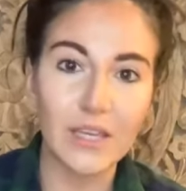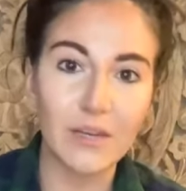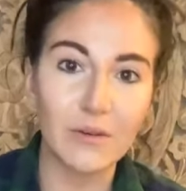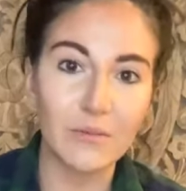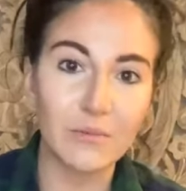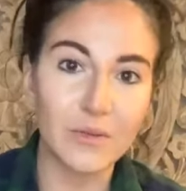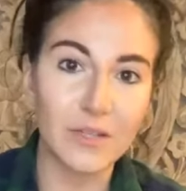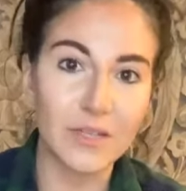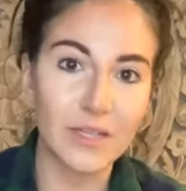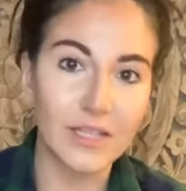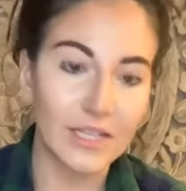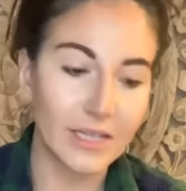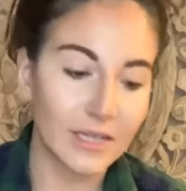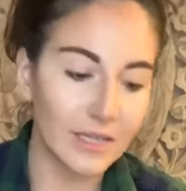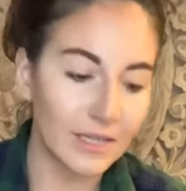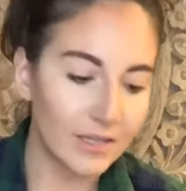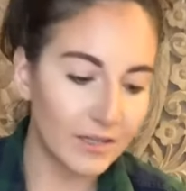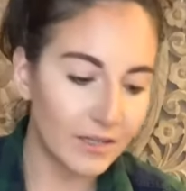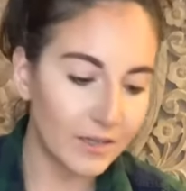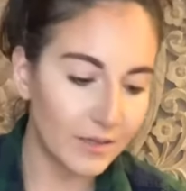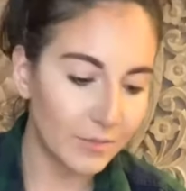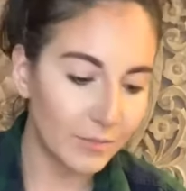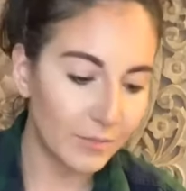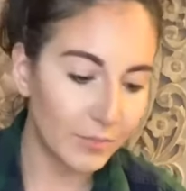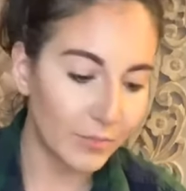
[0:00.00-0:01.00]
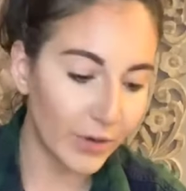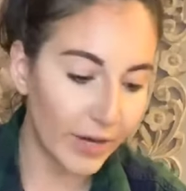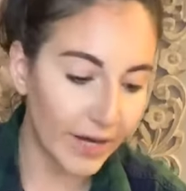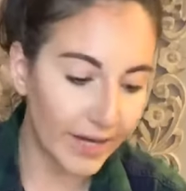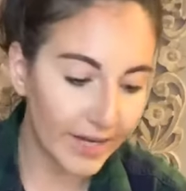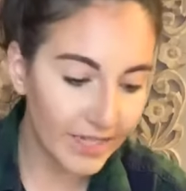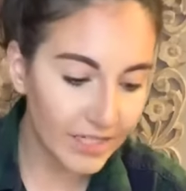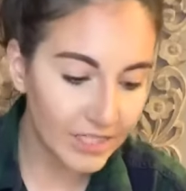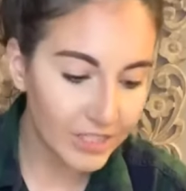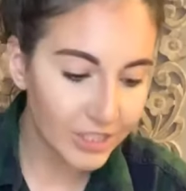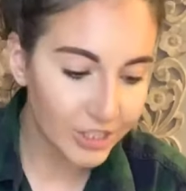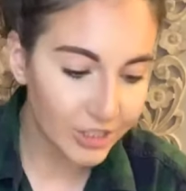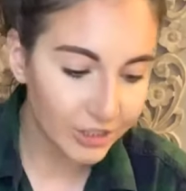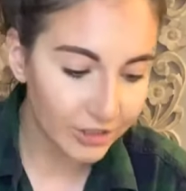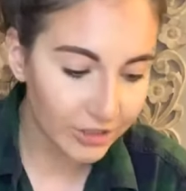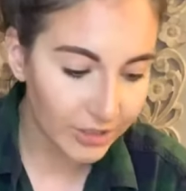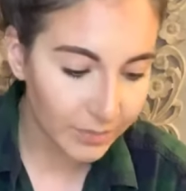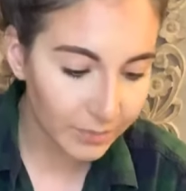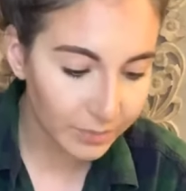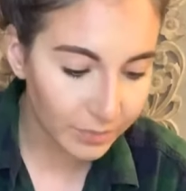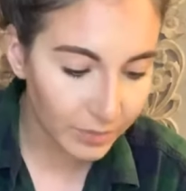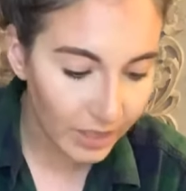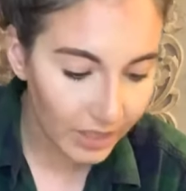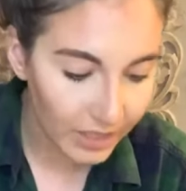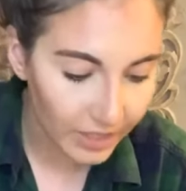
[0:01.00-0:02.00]
a really bright cherry
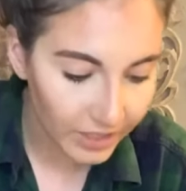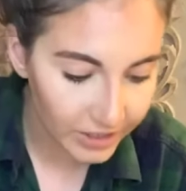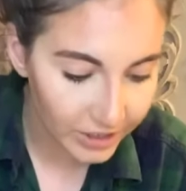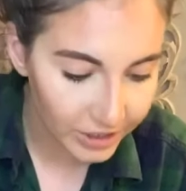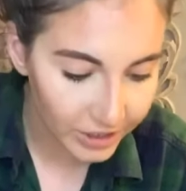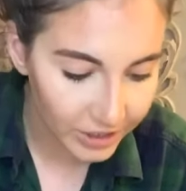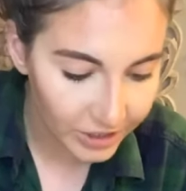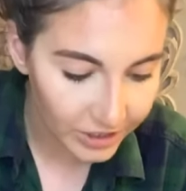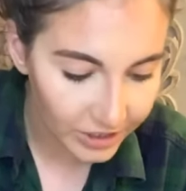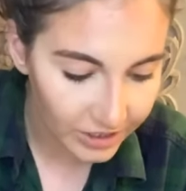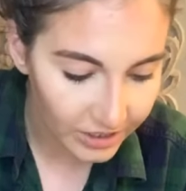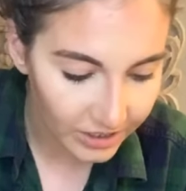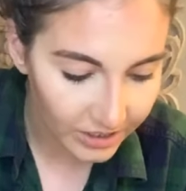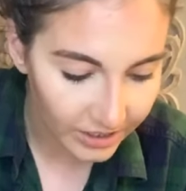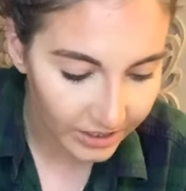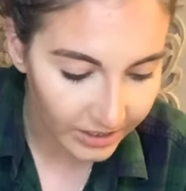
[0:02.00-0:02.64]
blush.